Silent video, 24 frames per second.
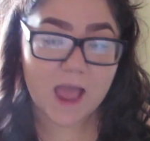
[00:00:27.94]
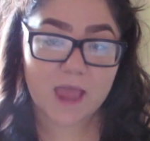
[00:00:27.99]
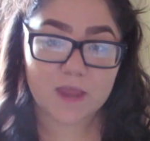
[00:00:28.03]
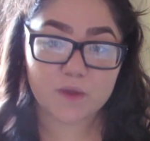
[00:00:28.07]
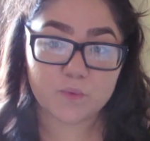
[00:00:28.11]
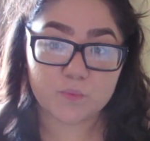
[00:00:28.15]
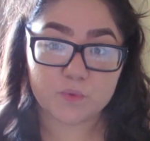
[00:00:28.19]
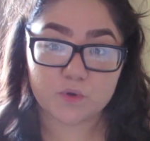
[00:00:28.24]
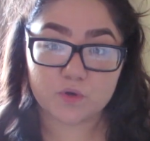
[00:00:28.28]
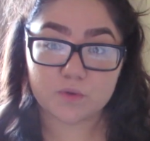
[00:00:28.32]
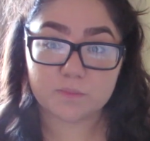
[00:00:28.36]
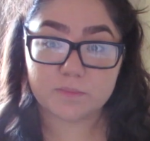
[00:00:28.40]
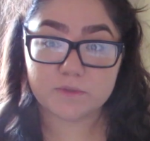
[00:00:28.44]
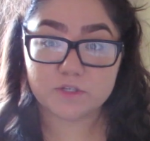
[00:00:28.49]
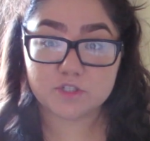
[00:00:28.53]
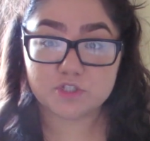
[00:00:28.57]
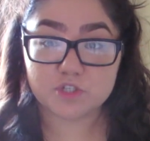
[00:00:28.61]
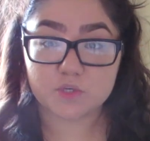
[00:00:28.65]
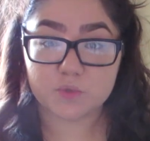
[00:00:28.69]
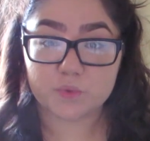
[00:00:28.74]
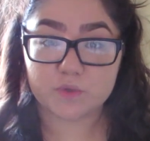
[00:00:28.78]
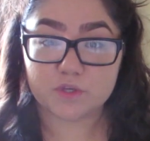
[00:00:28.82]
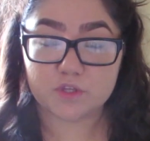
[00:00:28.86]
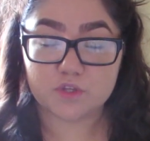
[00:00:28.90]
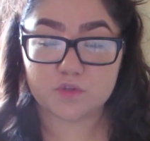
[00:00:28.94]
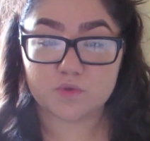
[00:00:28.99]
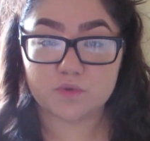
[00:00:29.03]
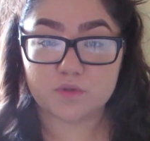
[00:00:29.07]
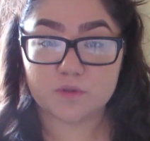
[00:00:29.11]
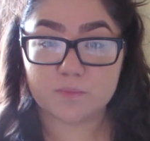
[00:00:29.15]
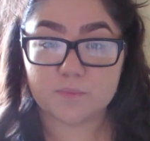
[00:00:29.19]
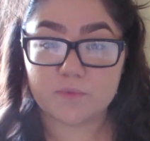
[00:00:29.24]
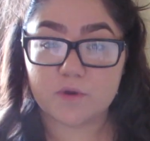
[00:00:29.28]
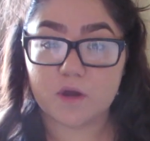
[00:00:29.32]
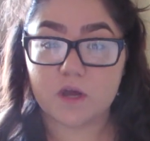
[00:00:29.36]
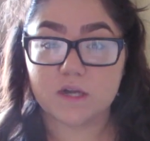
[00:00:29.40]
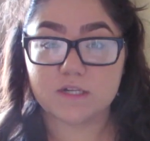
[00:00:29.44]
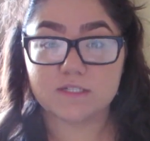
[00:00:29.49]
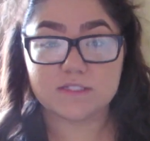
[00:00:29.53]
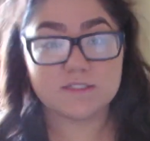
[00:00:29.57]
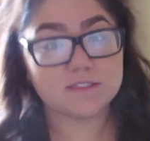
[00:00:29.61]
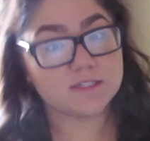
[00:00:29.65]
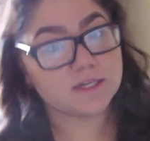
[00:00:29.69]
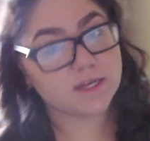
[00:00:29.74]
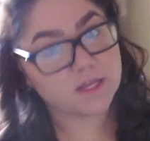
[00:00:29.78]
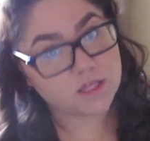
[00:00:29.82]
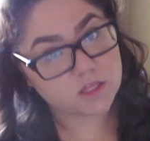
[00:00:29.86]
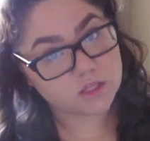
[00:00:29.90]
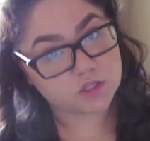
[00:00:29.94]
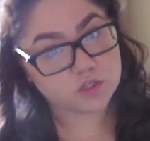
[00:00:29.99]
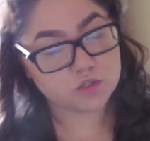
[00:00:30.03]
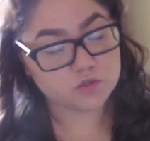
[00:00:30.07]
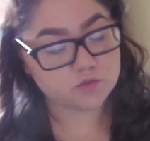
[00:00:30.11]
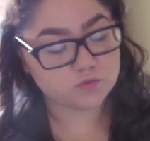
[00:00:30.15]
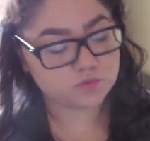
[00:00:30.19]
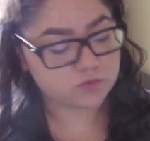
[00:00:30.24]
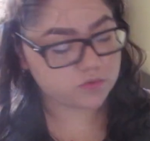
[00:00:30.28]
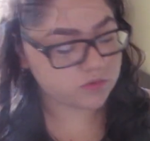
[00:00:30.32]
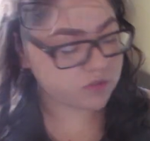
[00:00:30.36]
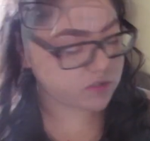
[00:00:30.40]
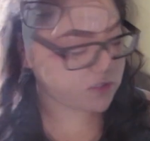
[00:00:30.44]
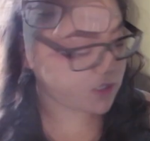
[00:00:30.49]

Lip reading: I will be showing you the products that I used.